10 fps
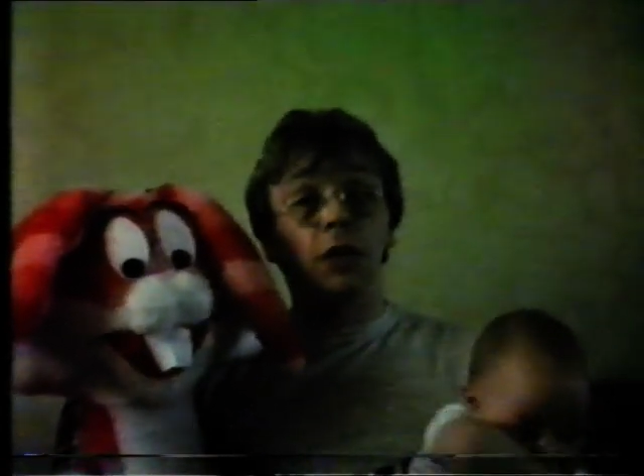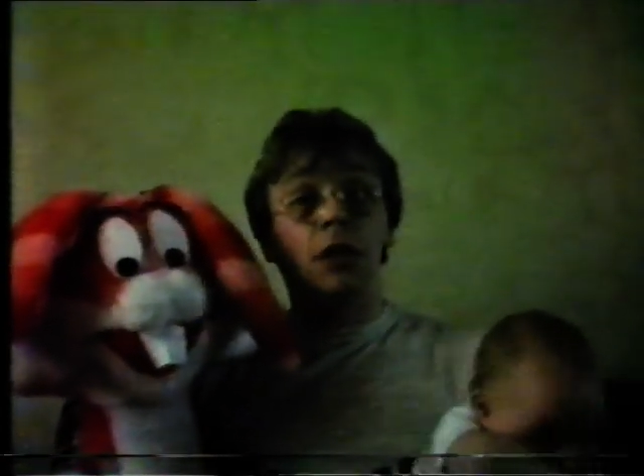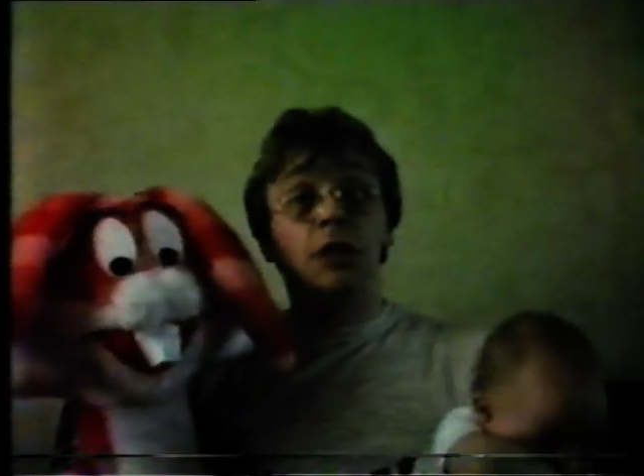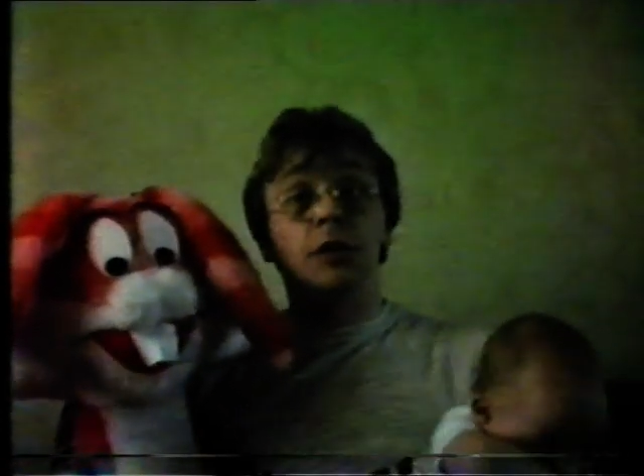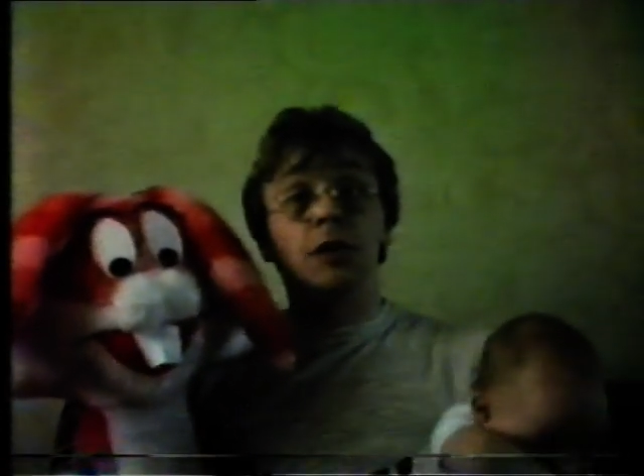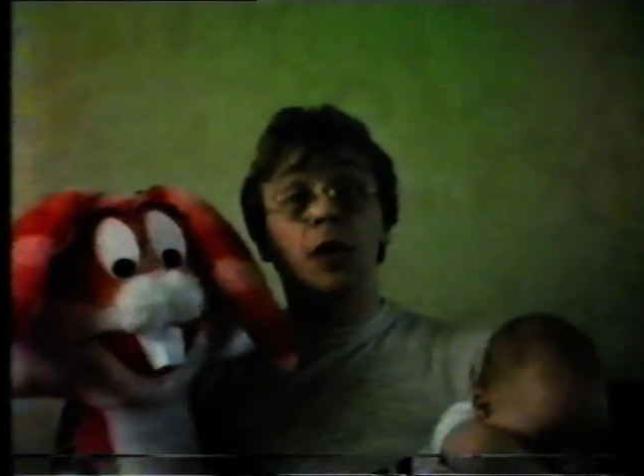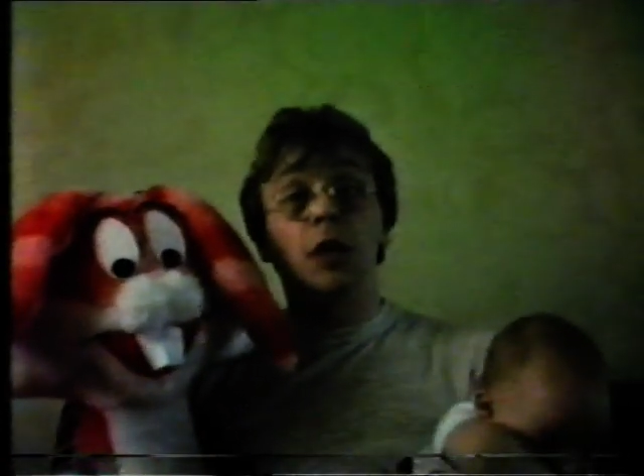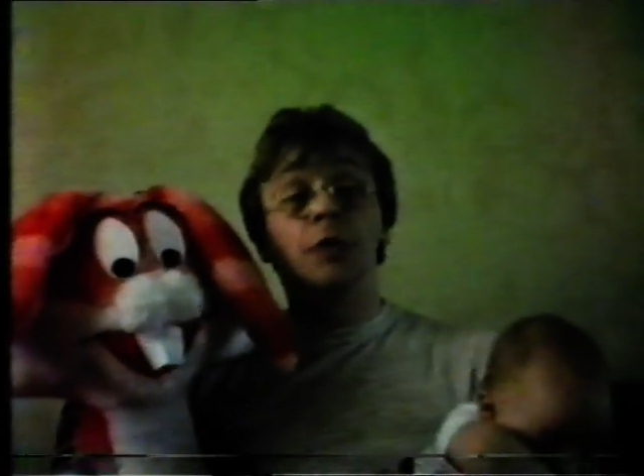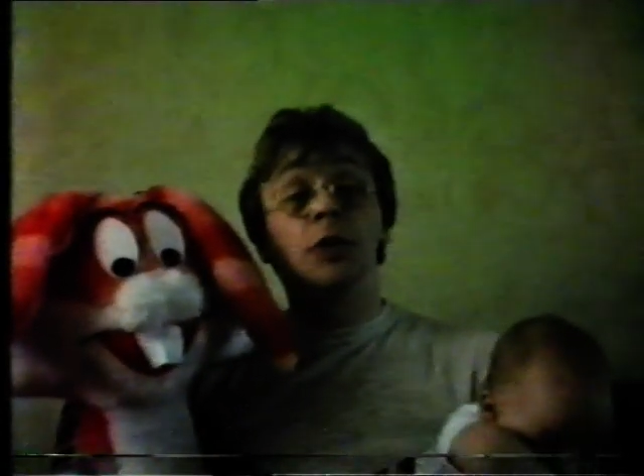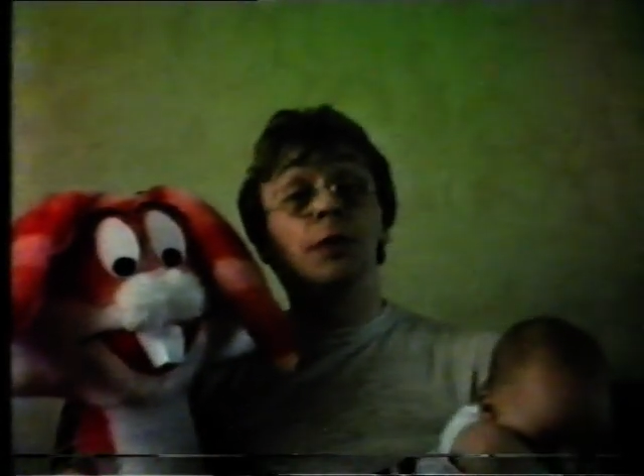and
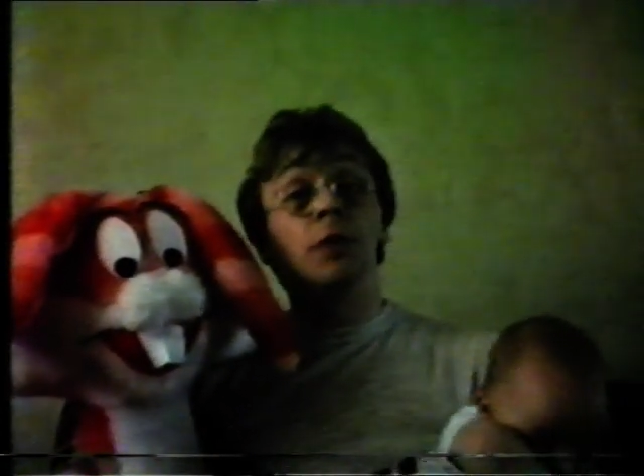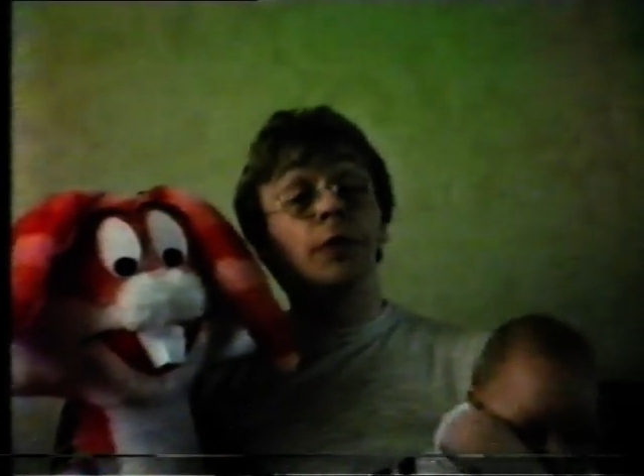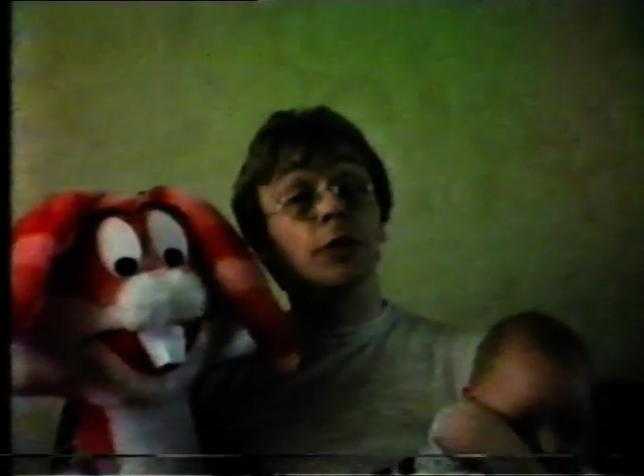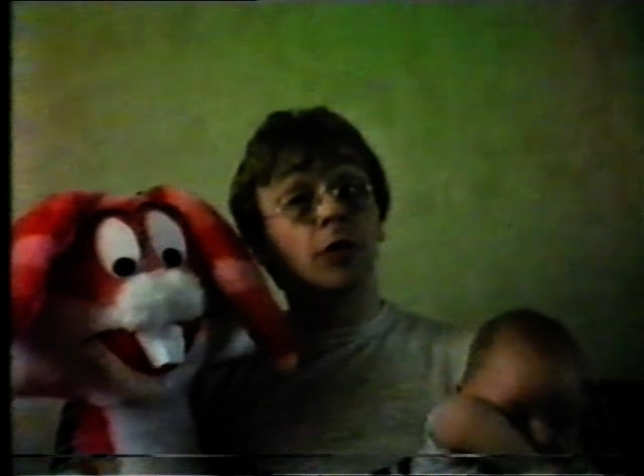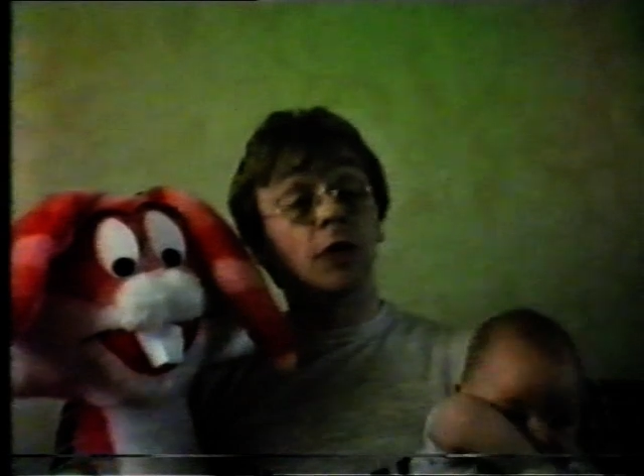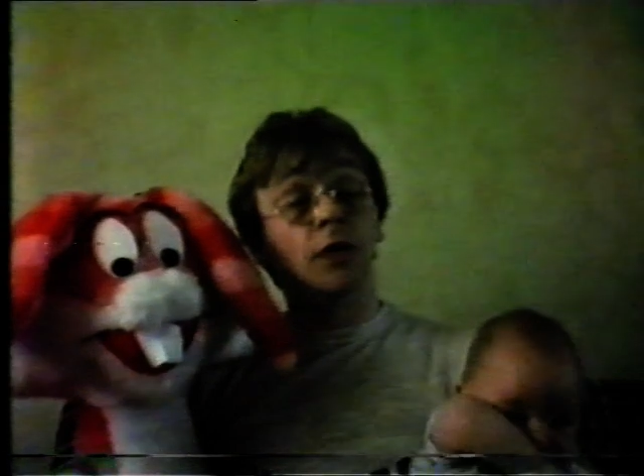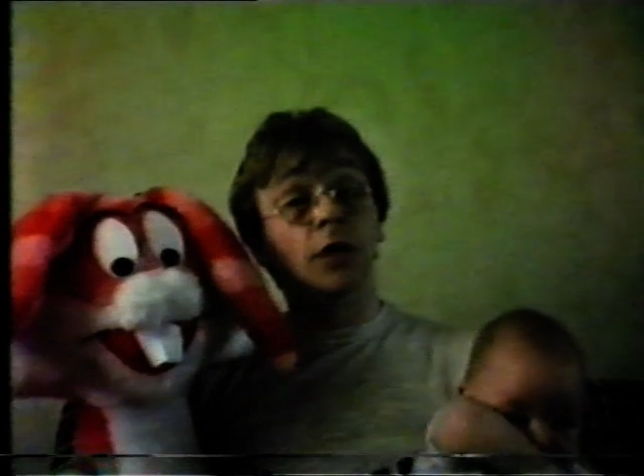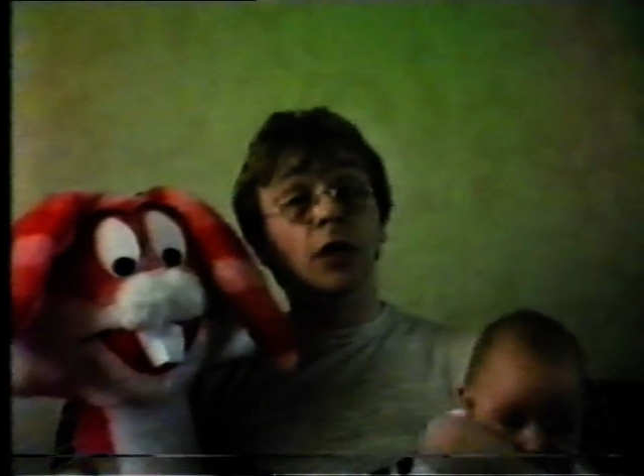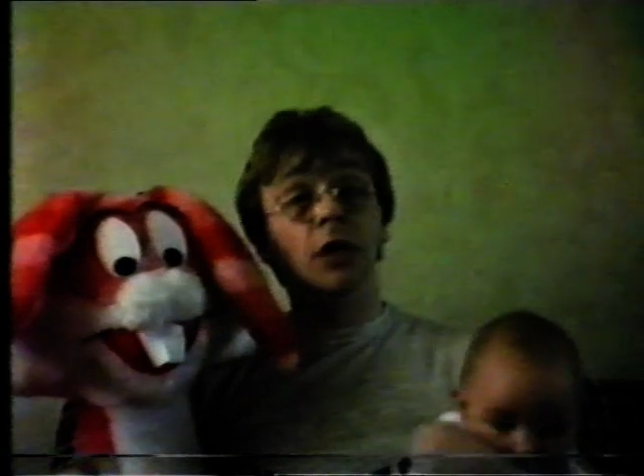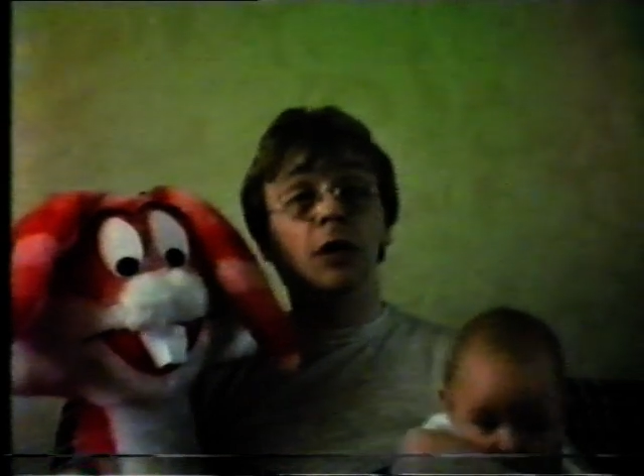opened the pub at 12
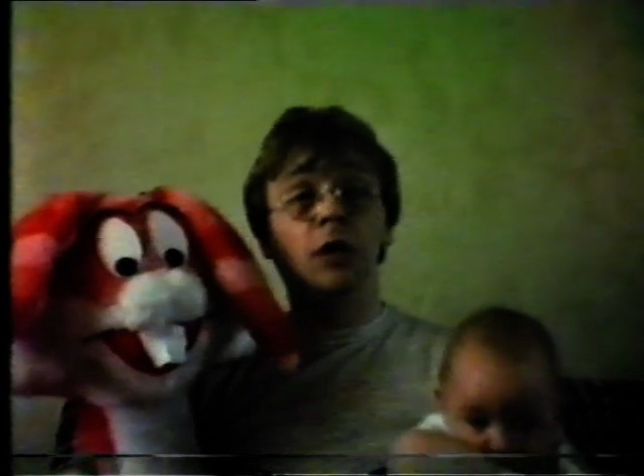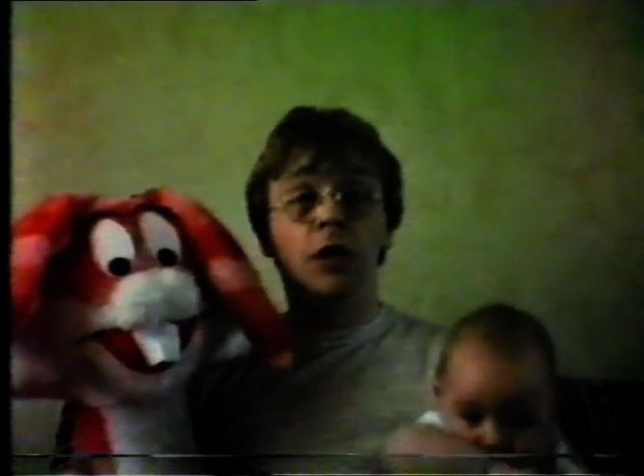o'clock.